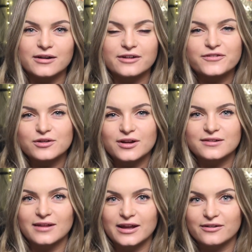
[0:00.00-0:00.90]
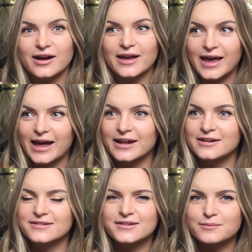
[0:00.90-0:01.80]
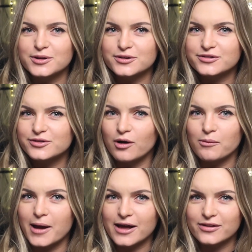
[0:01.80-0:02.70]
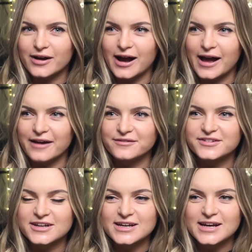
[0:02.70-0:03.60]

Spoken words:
And a few days later, again, similar to all my other hives,